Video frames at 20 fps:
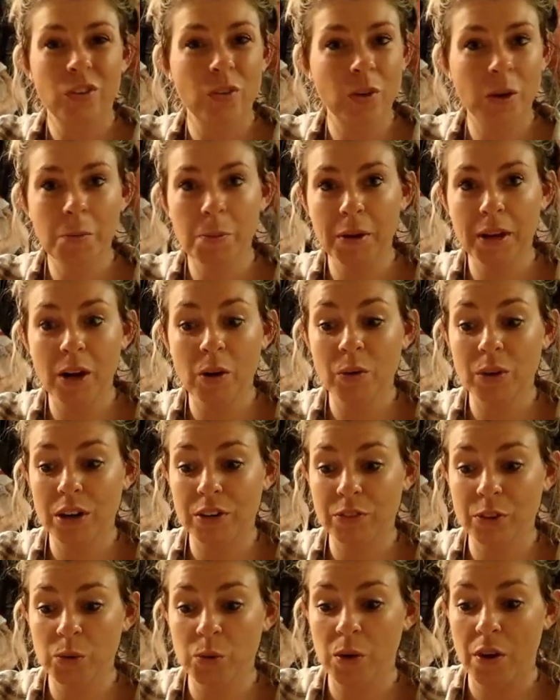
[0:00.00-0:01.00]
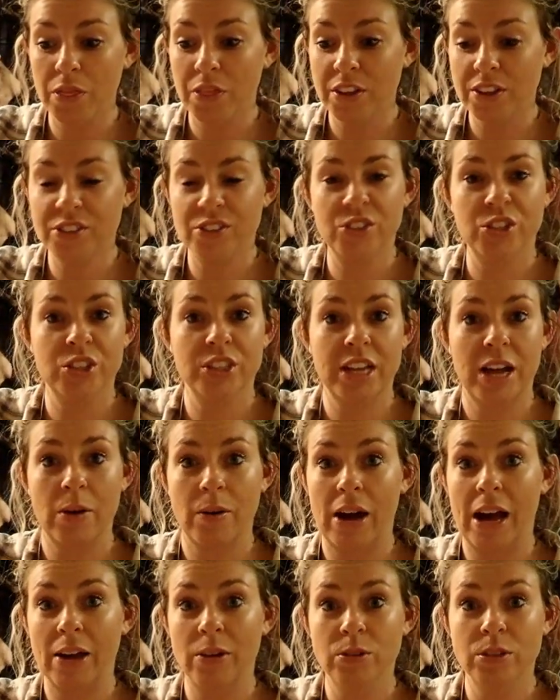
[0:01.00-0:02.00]
You can pick out whatever you want. This is just how
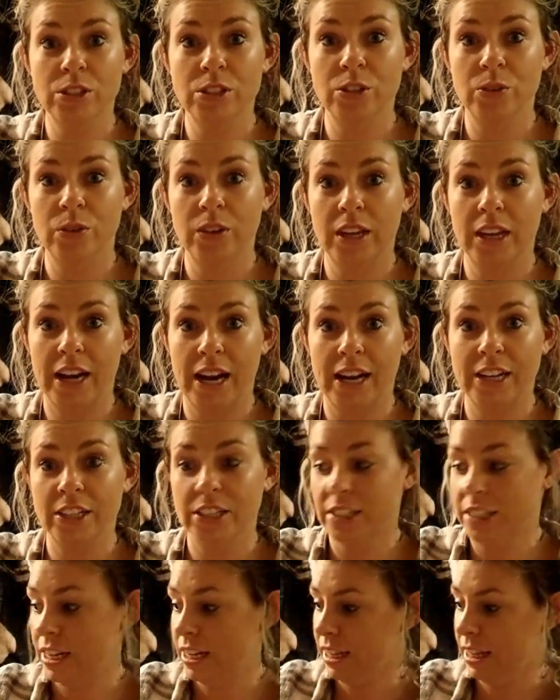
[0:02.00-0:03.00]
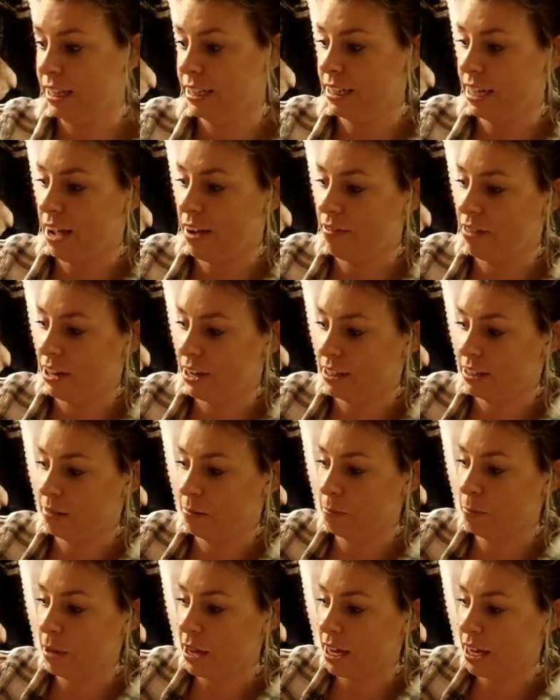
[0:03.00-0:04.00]
I was doing it. I just kind of like to have that as
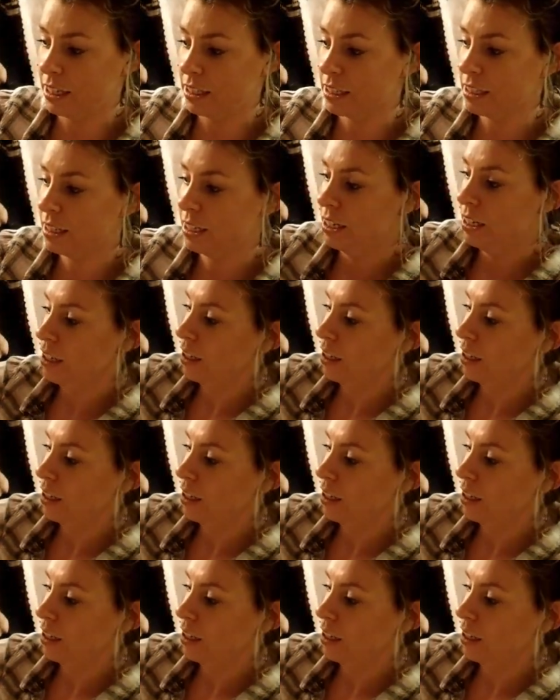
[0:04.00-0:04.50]
a base.